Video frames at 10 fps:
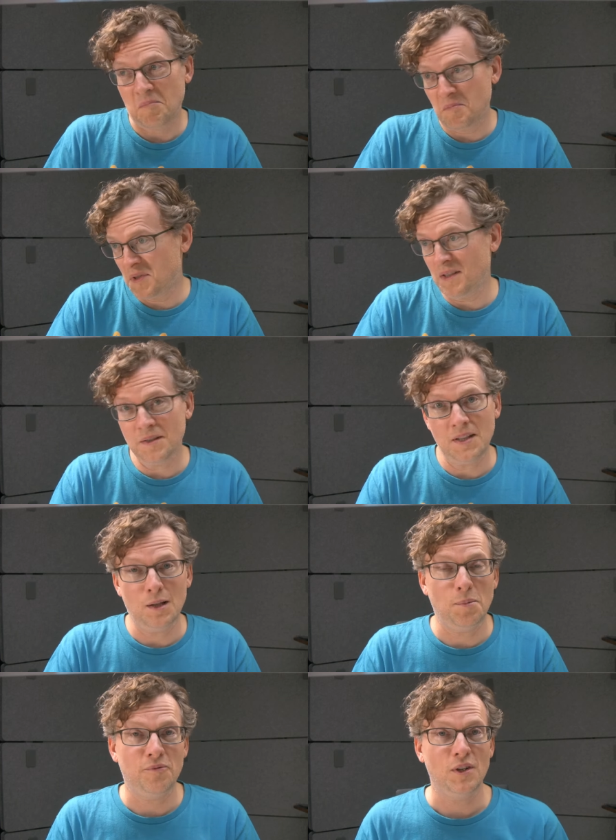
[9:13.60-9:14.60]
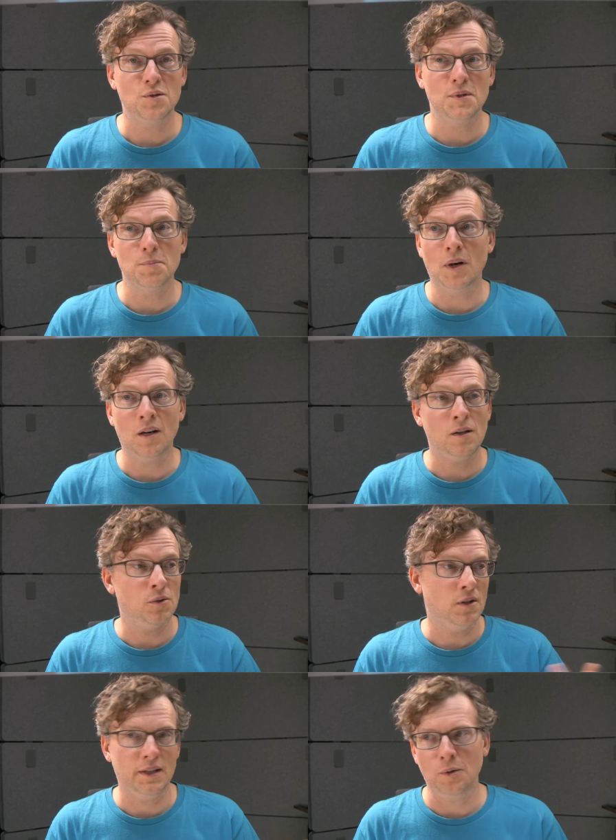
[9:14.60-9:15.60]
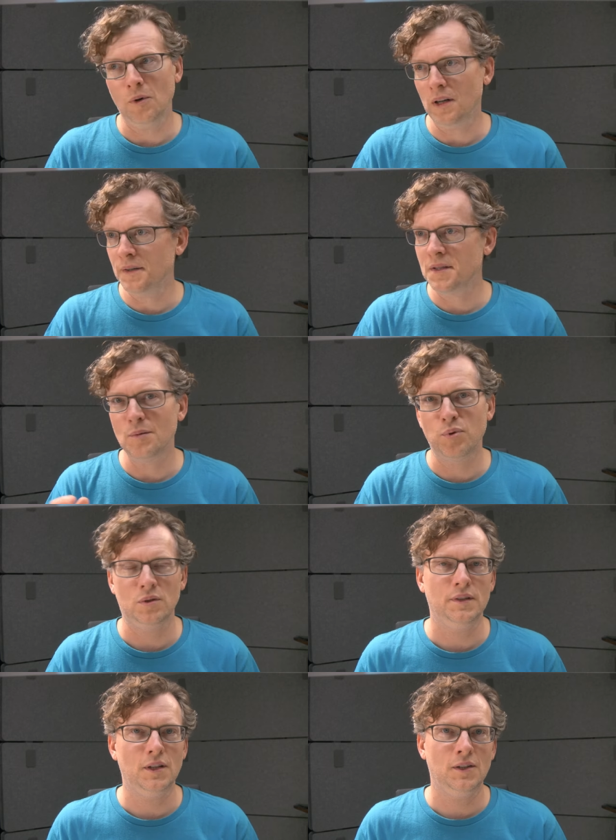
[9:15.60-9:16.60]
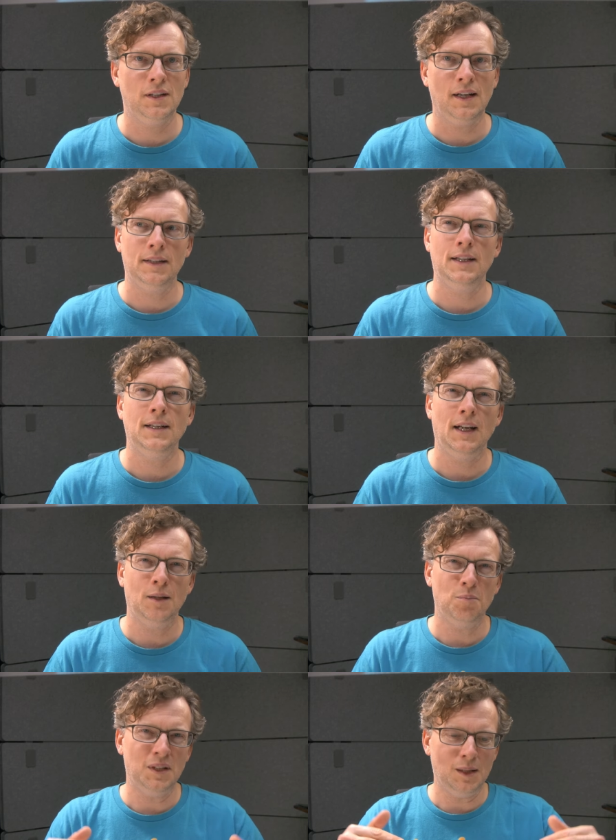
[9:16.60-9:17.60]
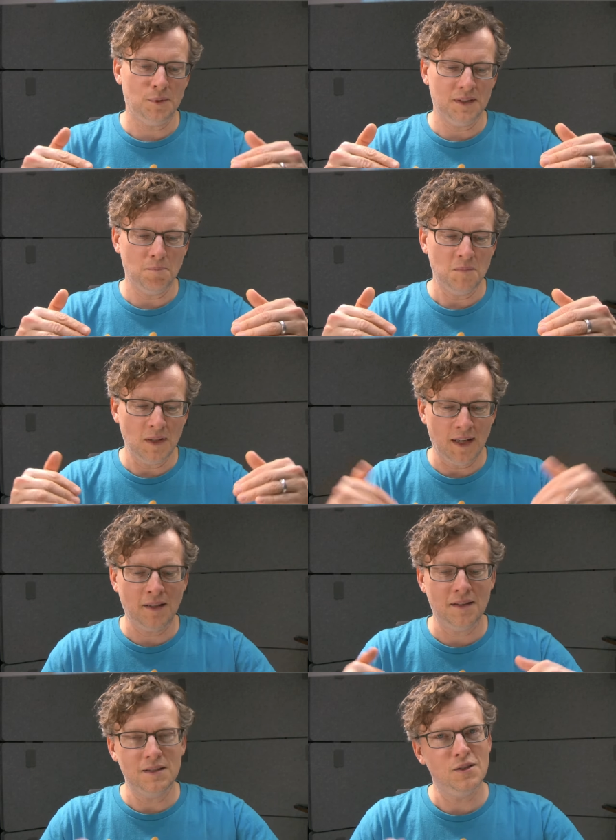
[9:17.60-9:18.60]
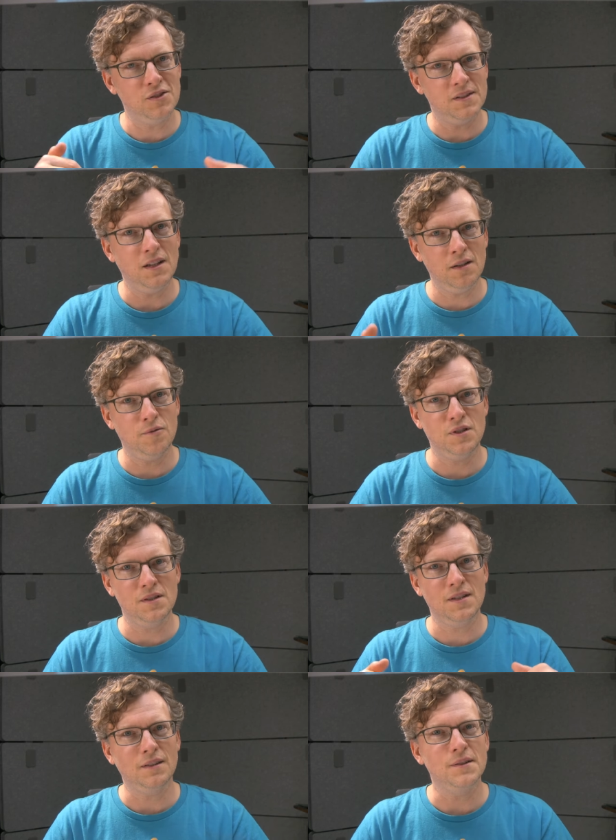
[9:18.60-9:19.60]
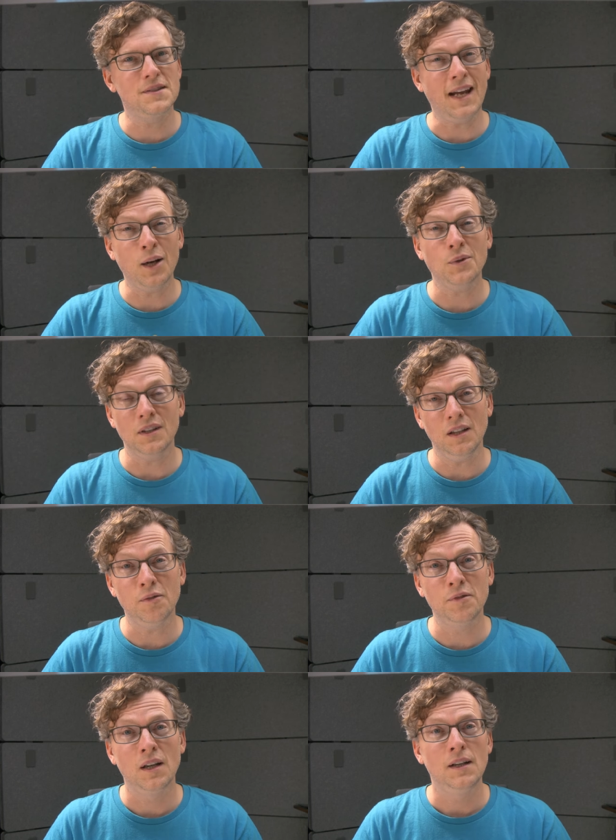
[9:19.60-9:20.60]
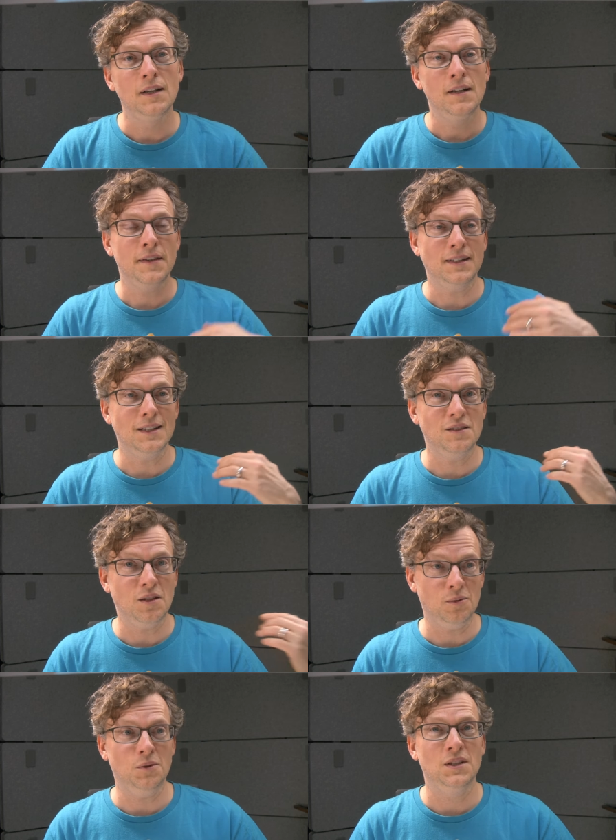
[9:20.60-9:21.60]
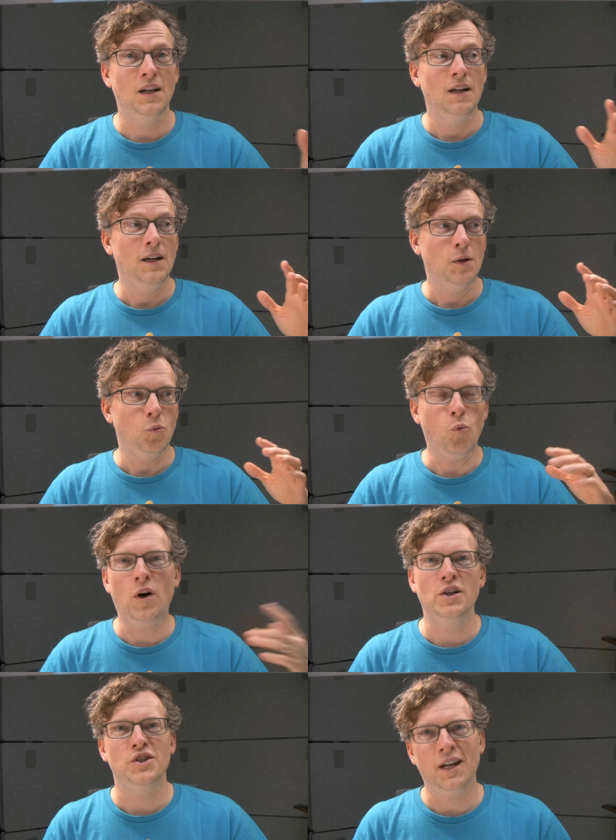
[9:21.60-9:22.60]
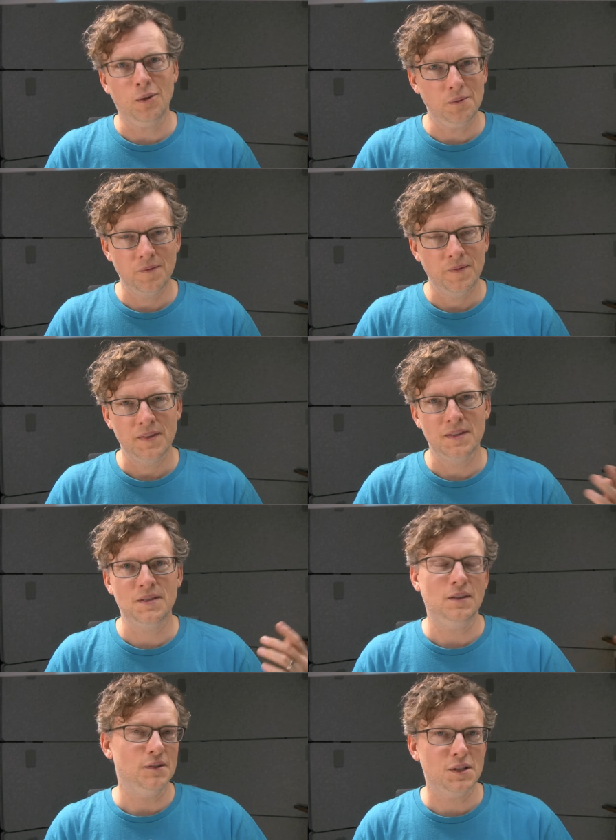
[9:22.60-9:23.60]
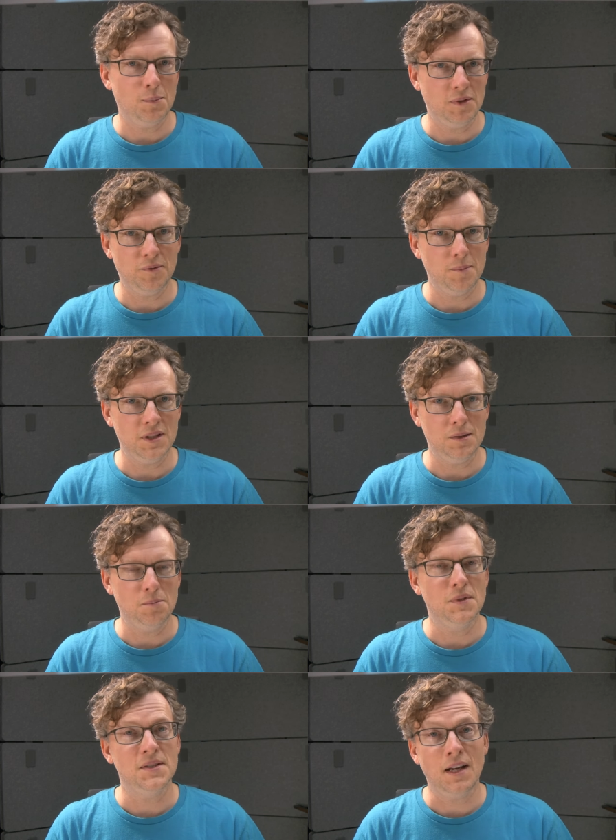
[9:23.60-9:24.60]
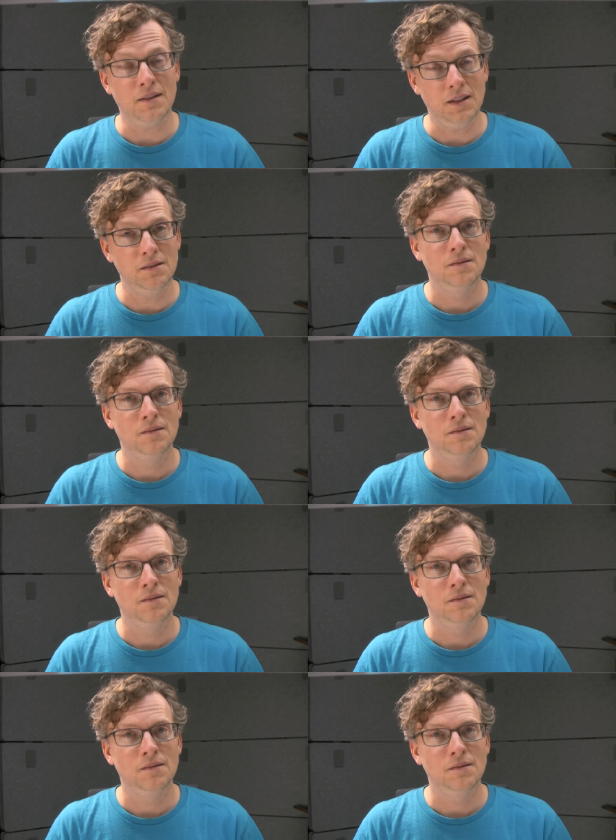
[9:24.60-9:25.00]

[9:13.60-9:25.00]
still set up at Frenchman's Bar or anywhere else in the Portland area I like and be able to knock the digital television signals down enough that they don't wash out the signals coming from the, the satellite.